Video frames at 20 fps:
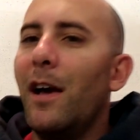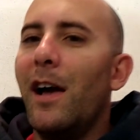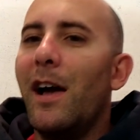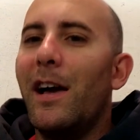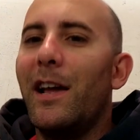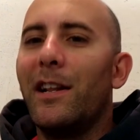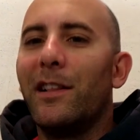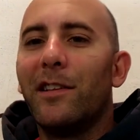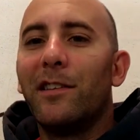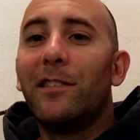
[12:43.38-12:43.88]

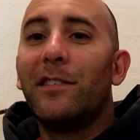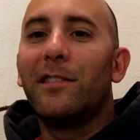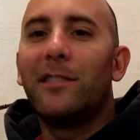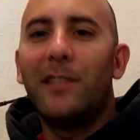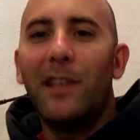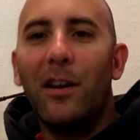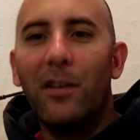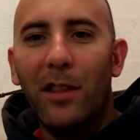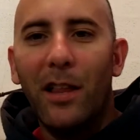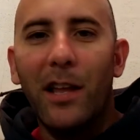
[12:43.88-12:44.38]
and it doesn't
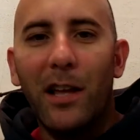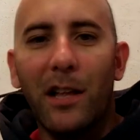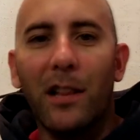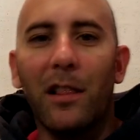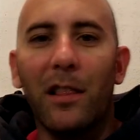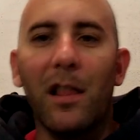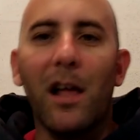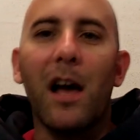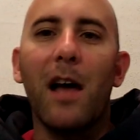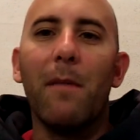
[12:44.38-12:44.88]
sound like a
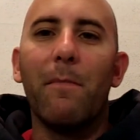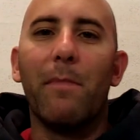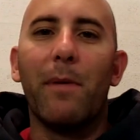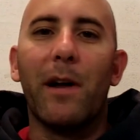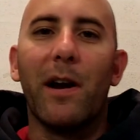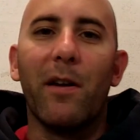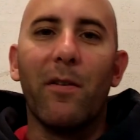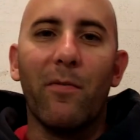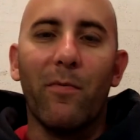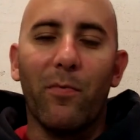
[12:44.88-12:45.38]
lot,
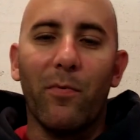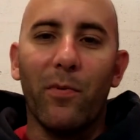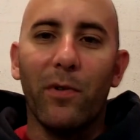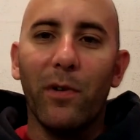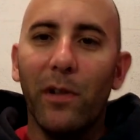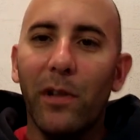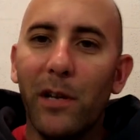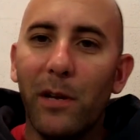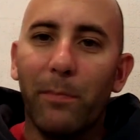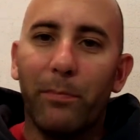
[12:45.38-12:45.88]
but I
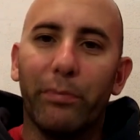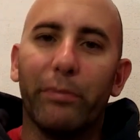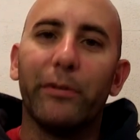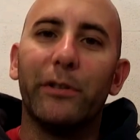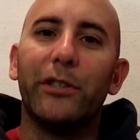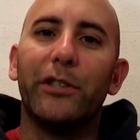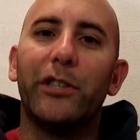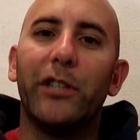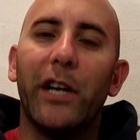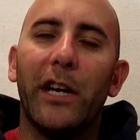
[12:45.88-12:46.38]
really
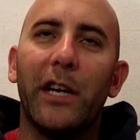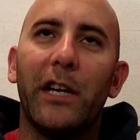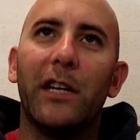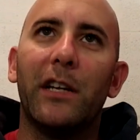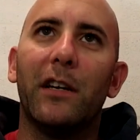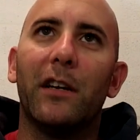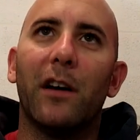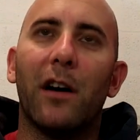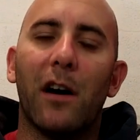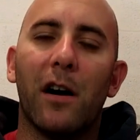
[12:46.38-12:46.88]
appreciate
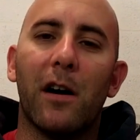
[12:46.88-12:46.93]
it.